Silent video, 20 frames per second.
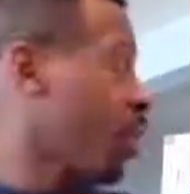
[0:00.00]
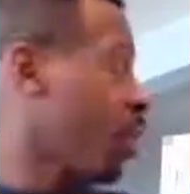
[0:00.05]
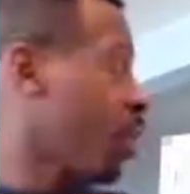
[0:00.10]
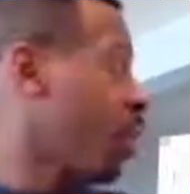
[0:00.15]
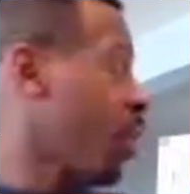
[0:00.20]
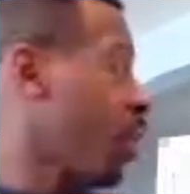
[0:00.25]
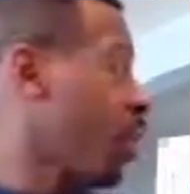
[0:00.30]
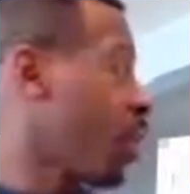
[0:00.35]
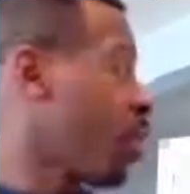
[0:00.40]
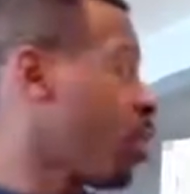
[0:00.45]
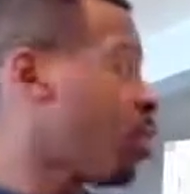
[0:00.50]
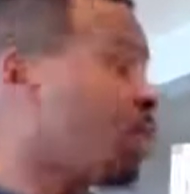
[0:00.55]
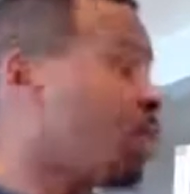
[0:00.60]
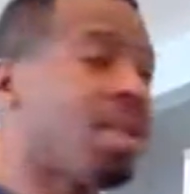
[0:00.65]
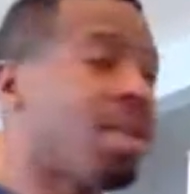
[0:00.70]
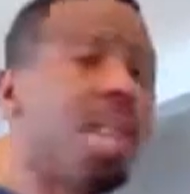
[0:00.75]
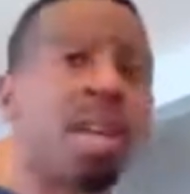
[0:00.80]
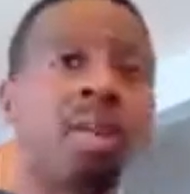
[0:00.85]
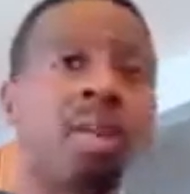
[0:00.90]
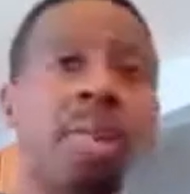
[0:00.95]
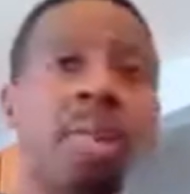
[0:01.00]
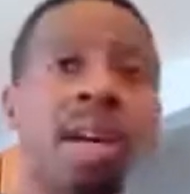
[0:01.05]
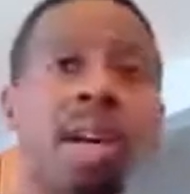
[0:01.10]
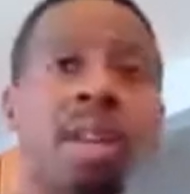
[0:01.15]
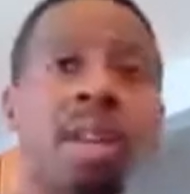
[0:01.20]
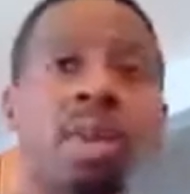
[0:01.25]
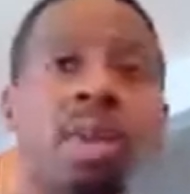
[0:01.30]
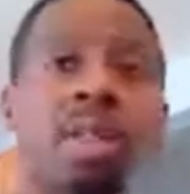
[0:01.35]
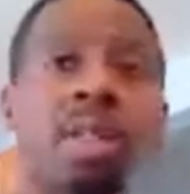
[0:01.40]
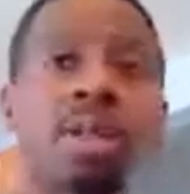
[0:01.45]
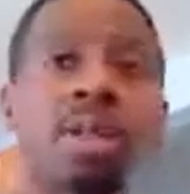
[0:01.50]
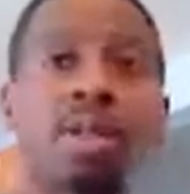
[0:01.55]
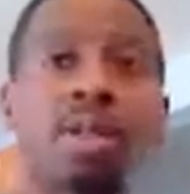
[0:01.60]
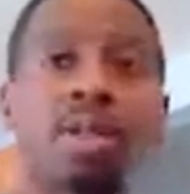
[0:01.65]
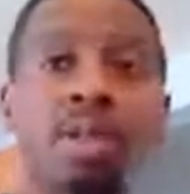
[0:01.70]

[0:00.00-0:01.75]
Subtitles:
You can find my YouTube channel by going to